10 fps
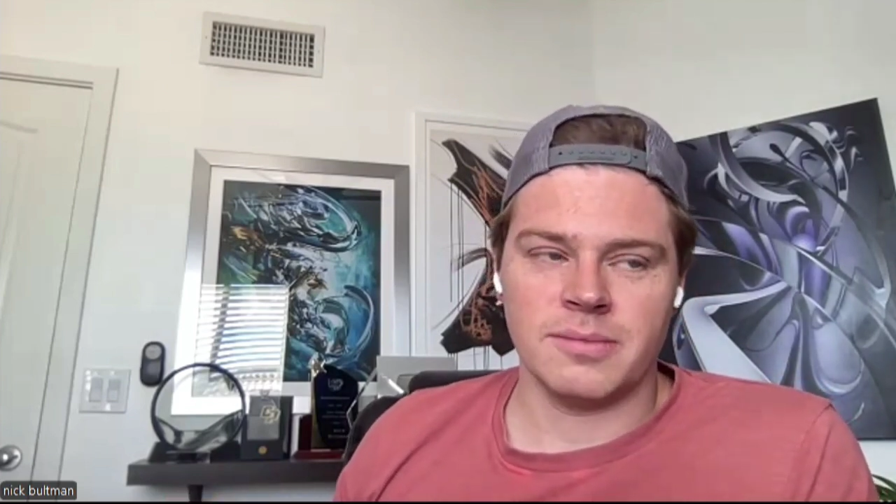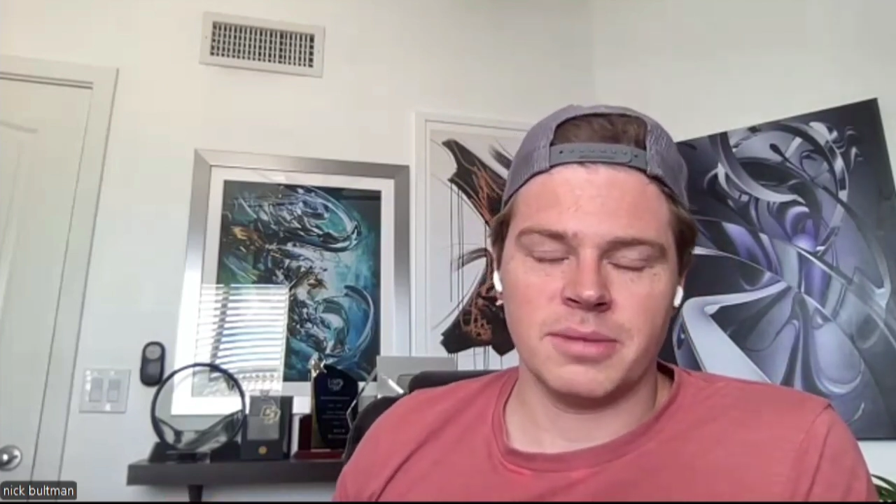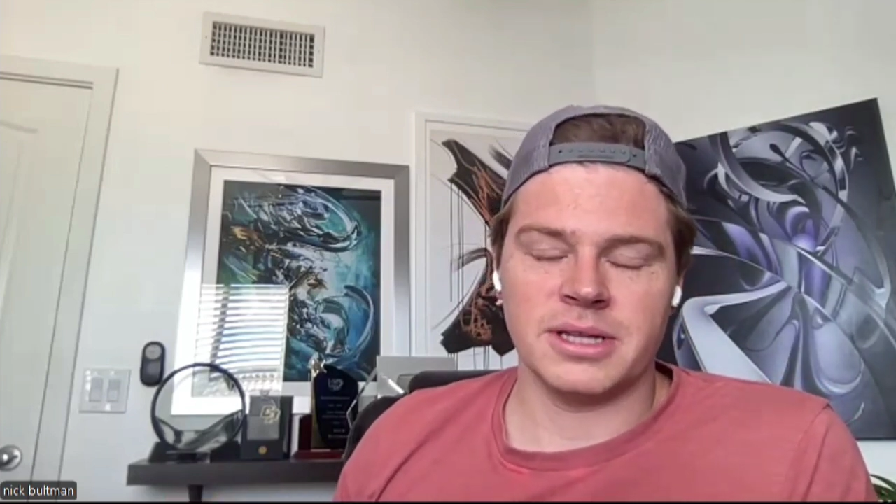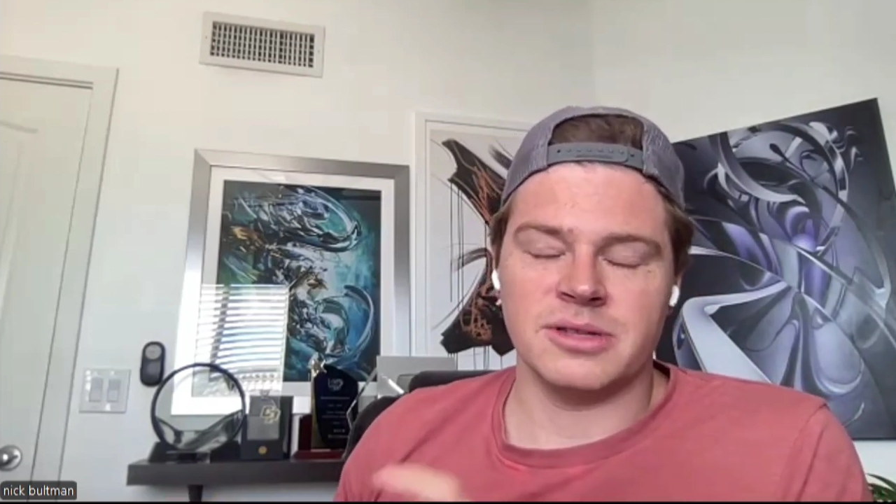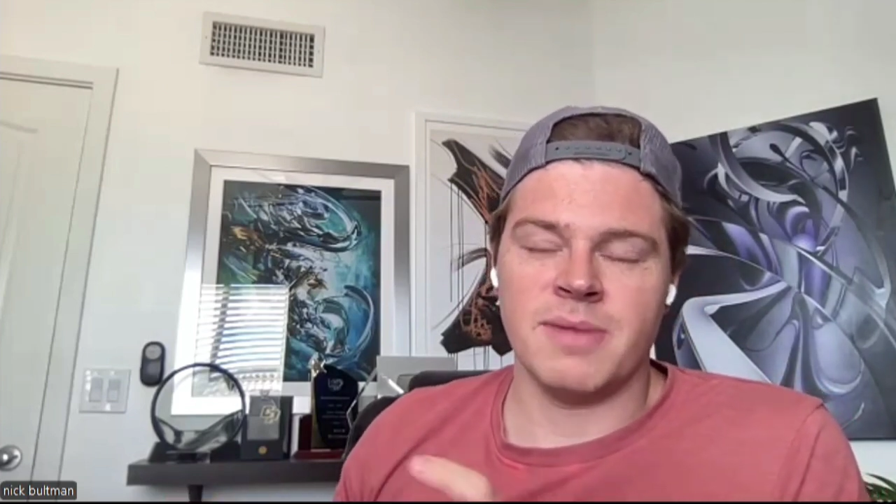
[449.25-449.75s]

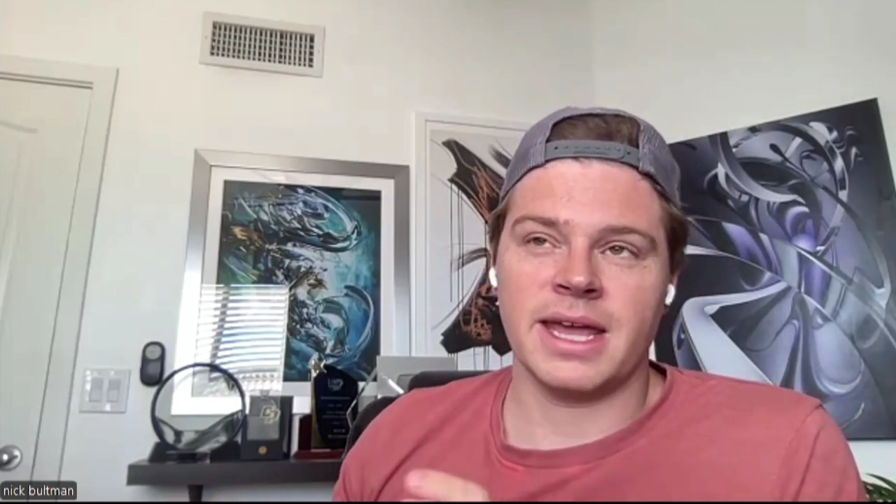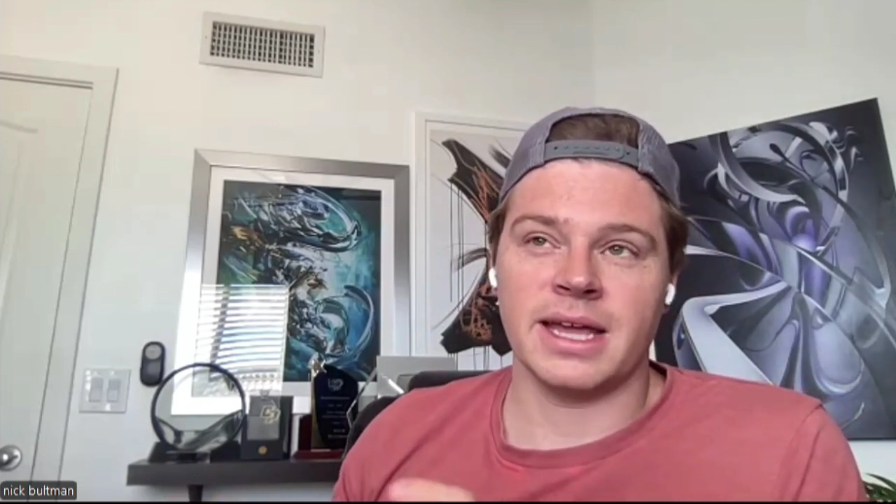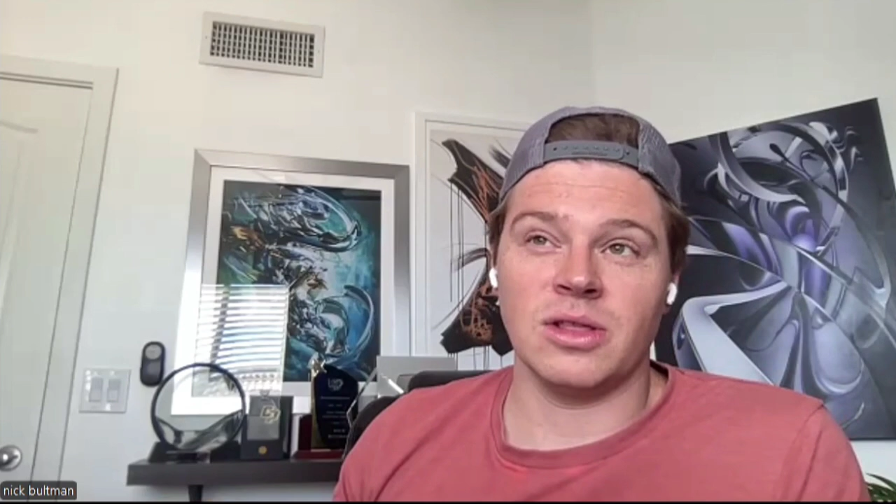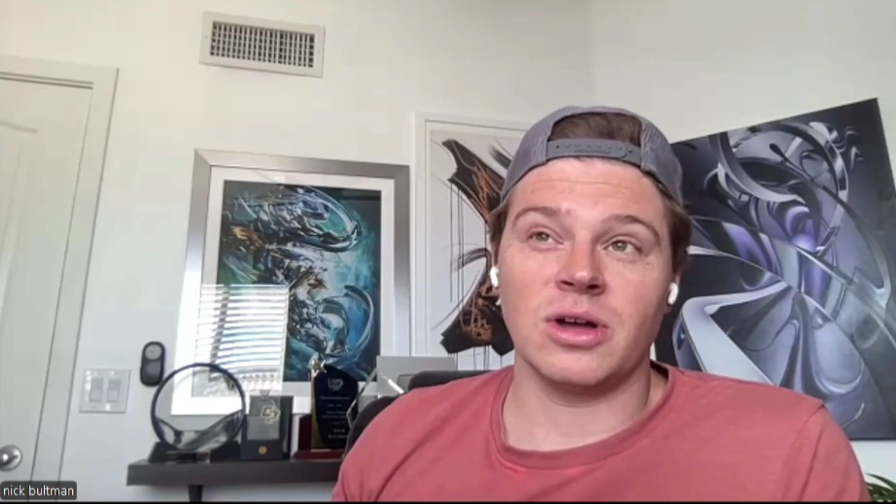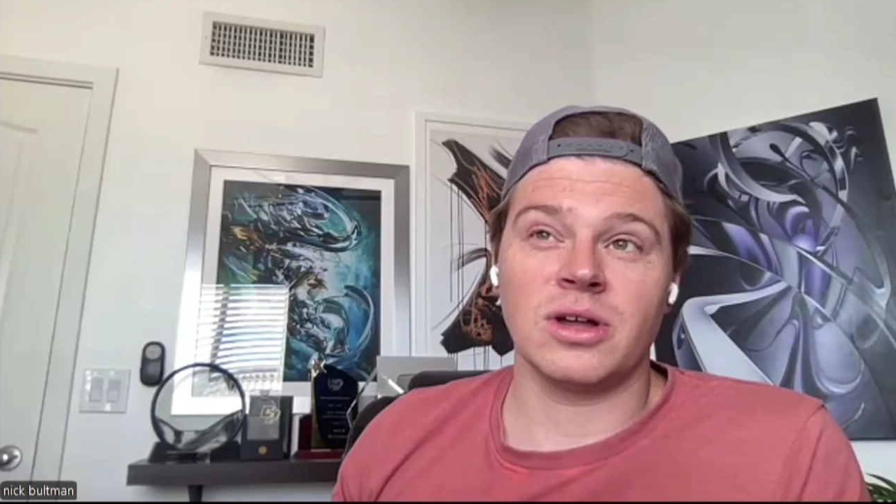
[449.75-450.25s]
but make
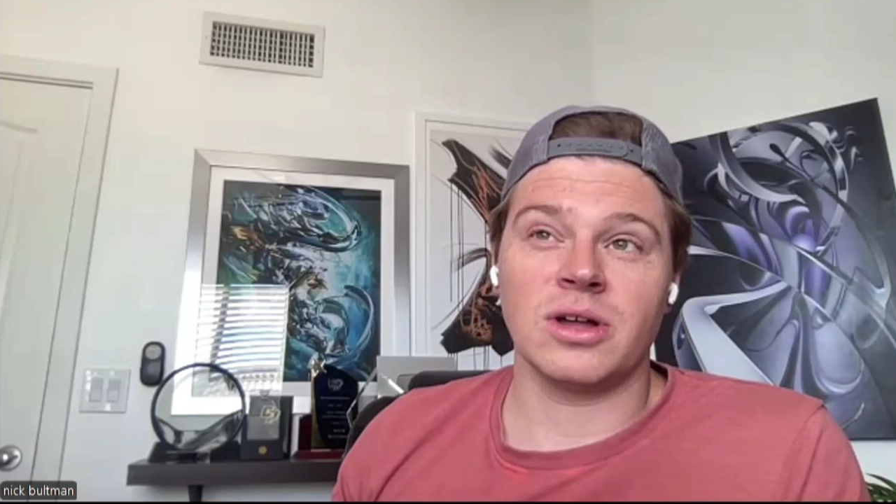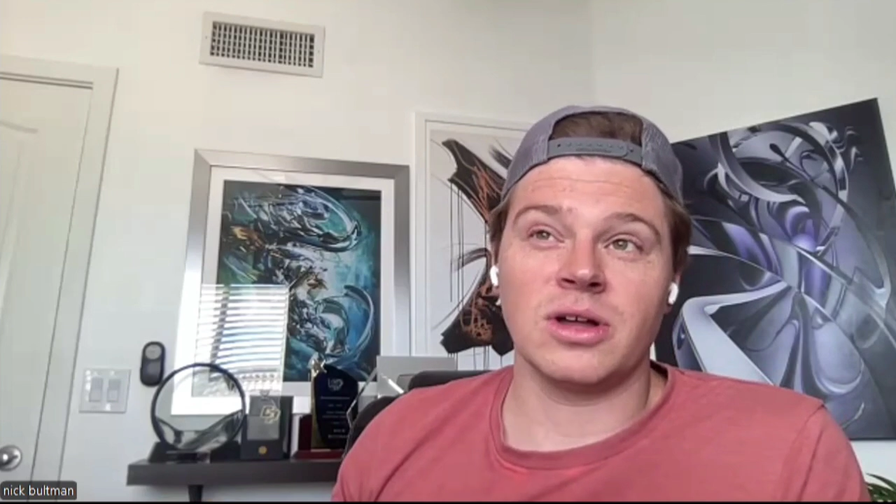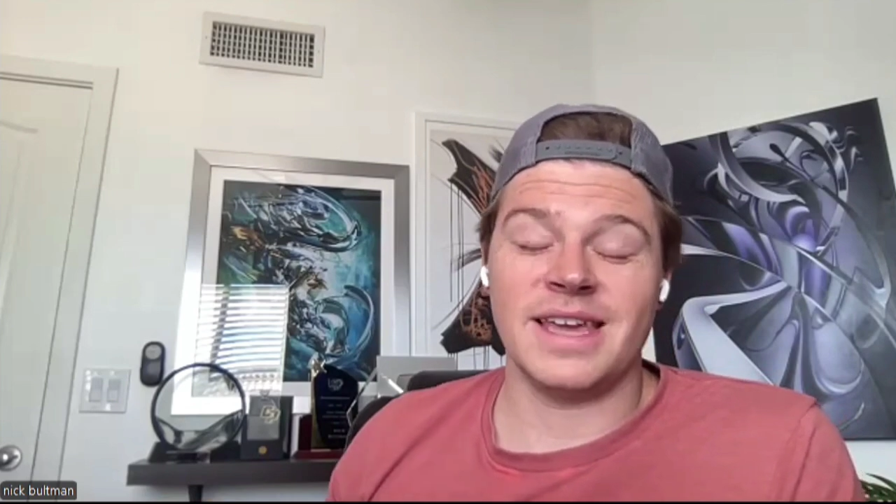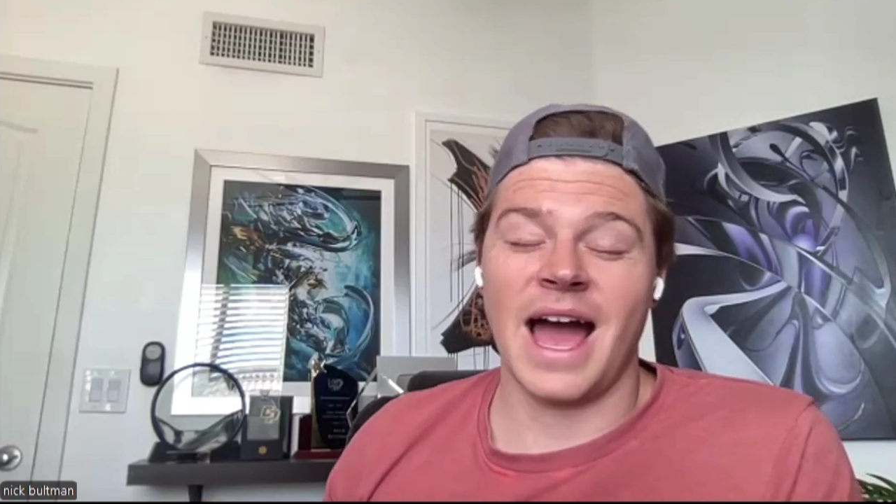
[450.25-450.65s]
it look like he